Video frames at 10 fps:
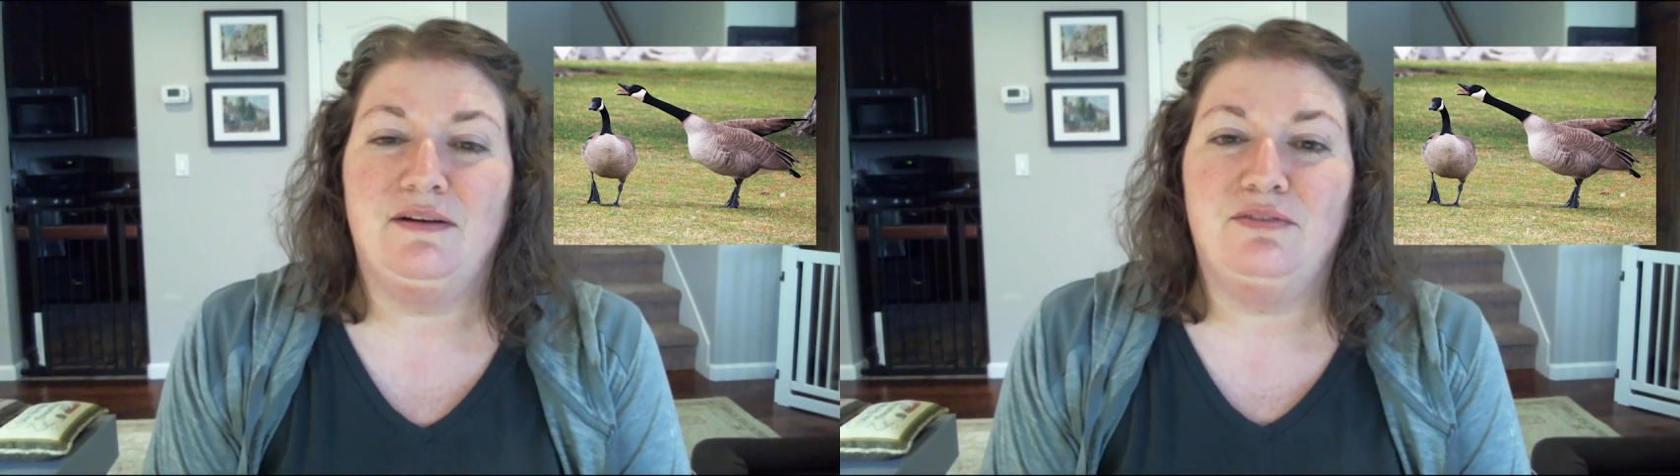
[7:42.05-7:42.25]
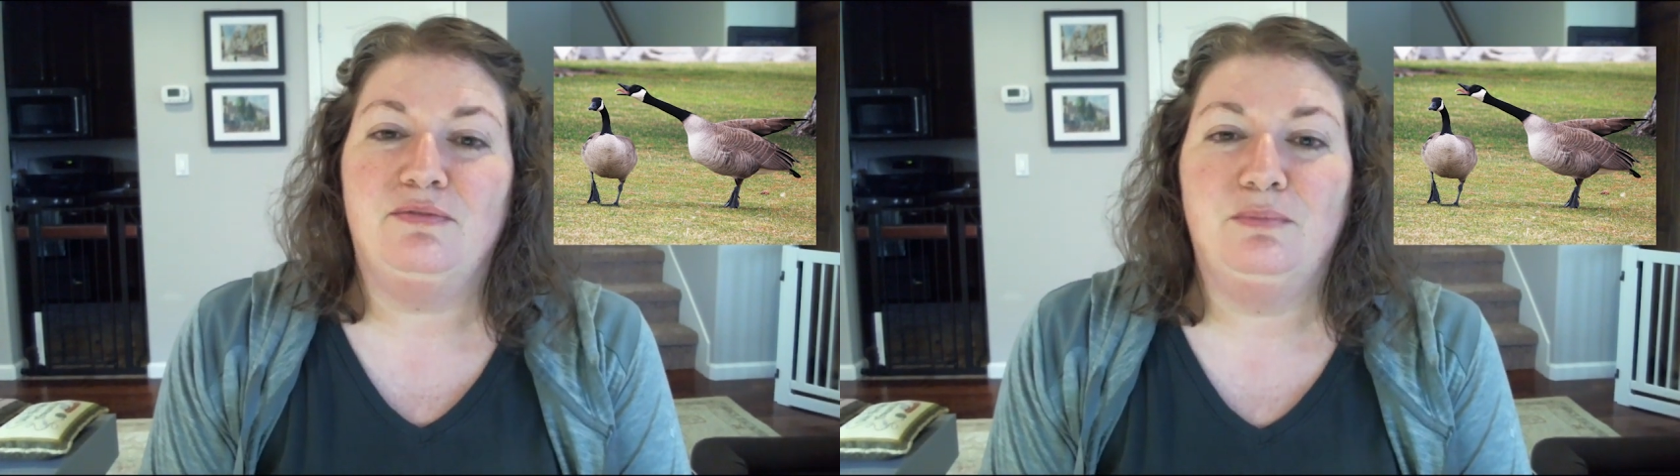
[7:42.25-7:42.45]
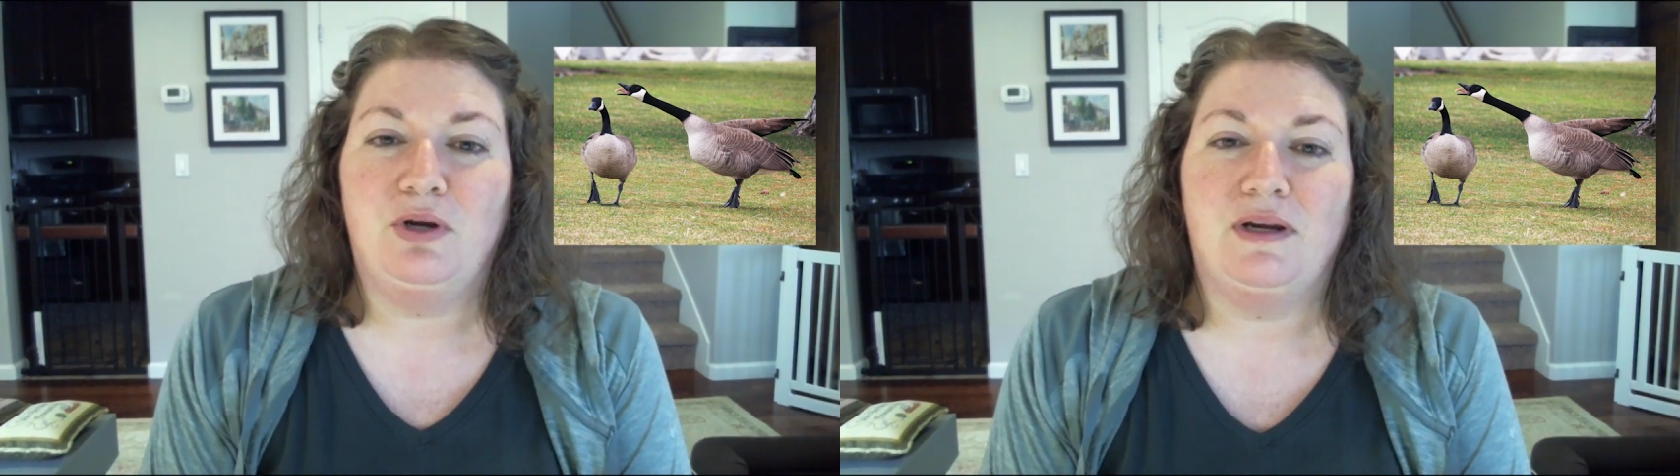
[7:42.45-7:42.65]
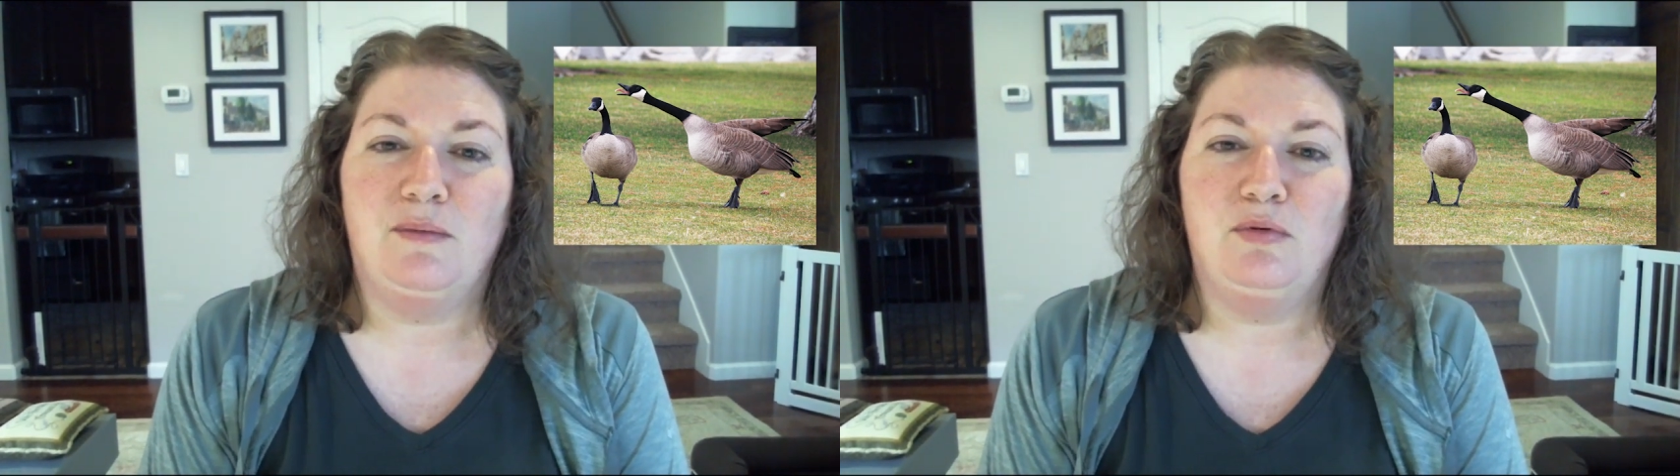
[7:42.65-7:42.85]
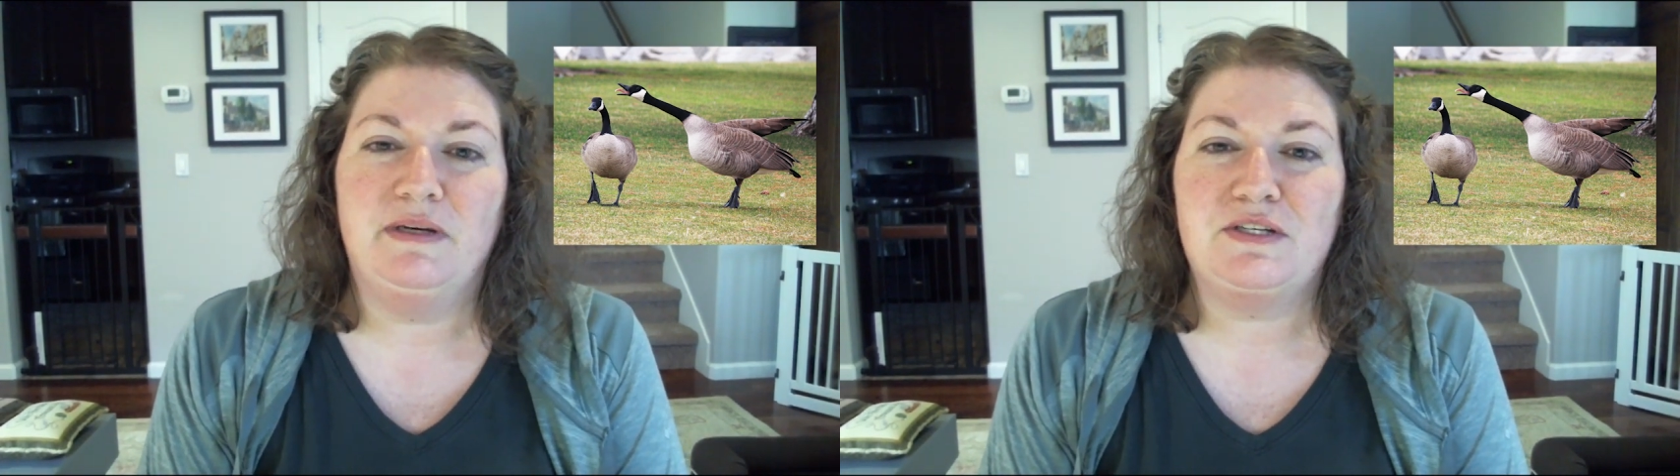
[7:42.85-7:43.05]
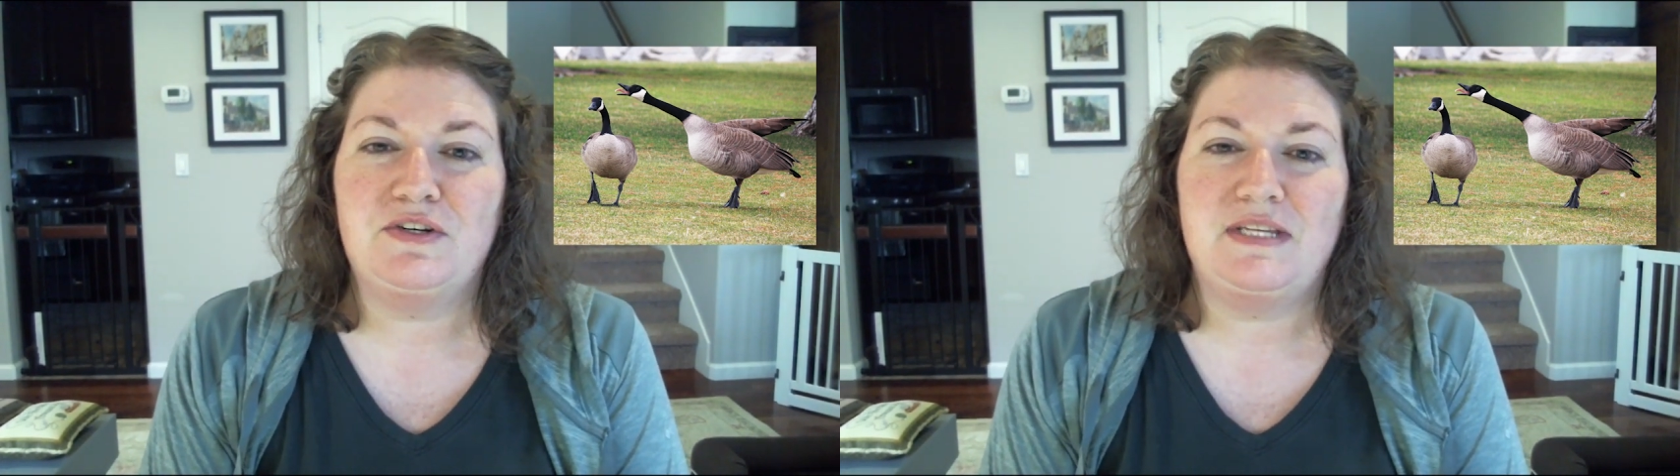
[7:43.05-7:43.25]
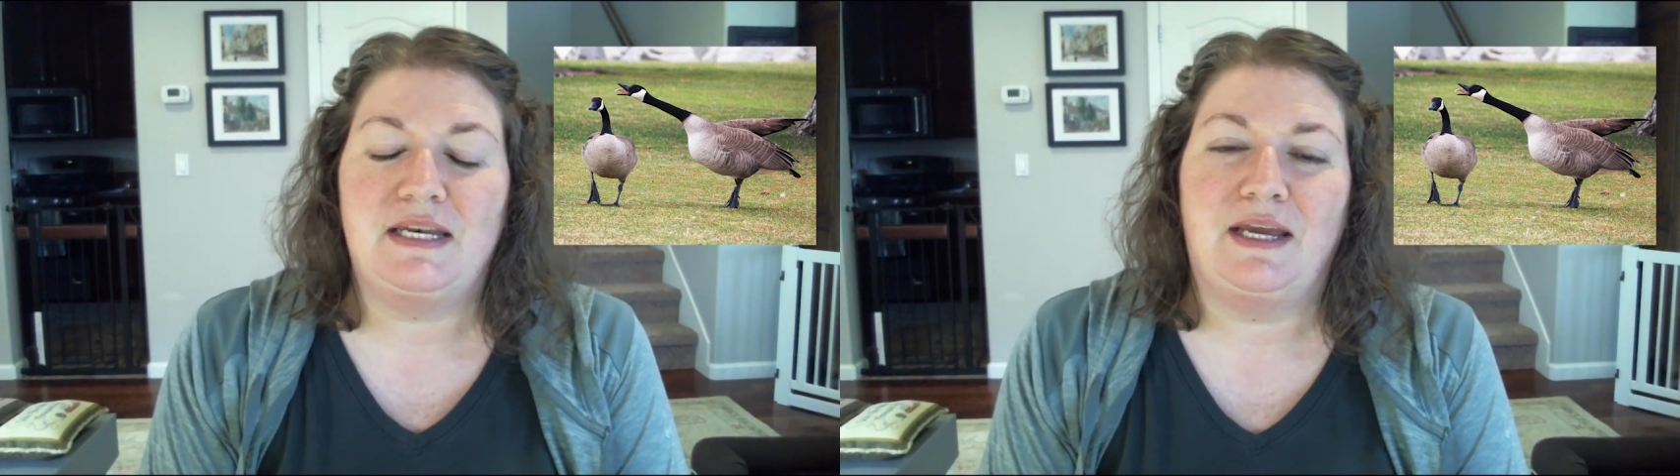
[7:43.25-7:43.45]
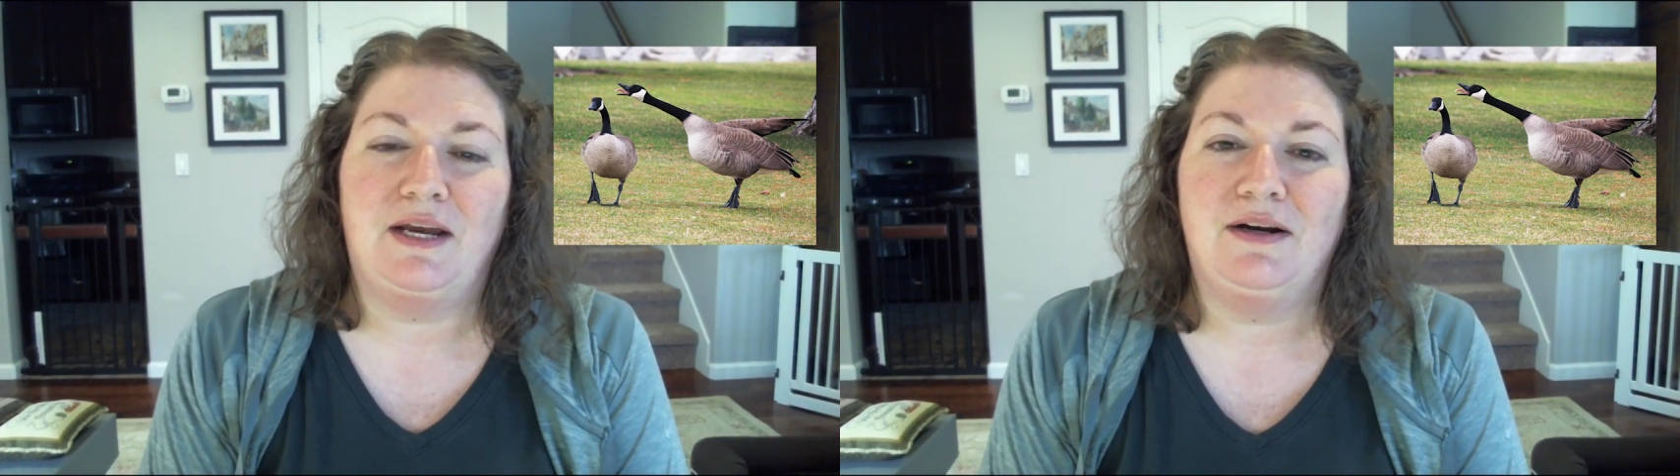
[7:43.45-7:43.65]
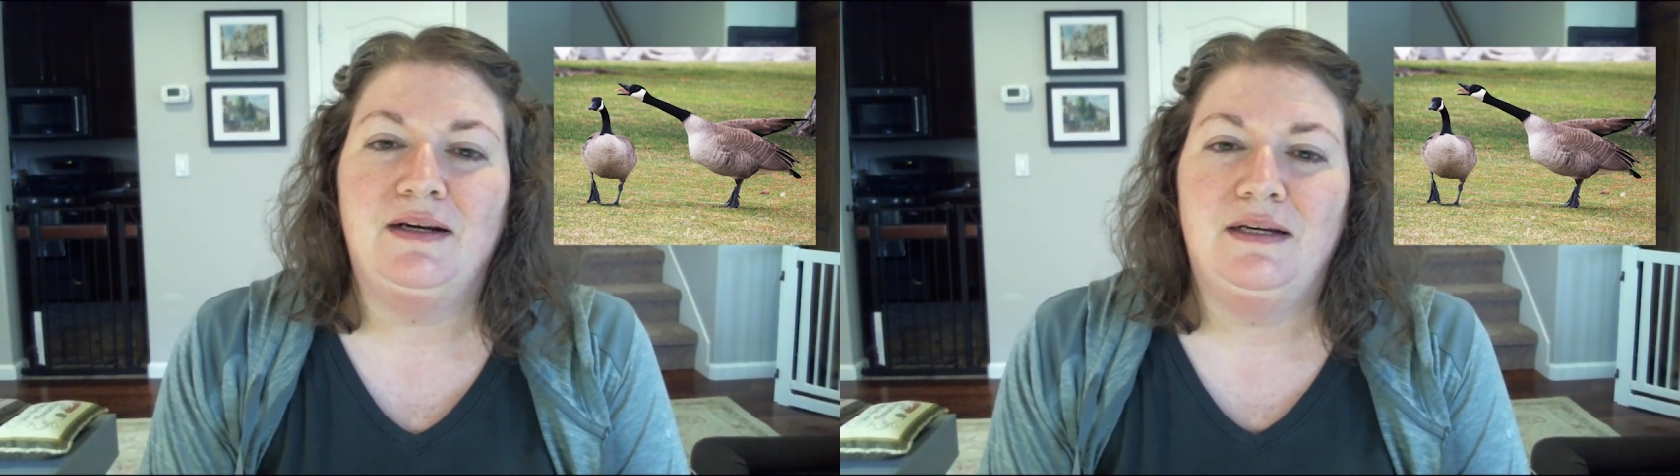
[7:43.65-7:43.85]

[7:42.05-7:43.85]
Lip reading: I've put a couple pictures in here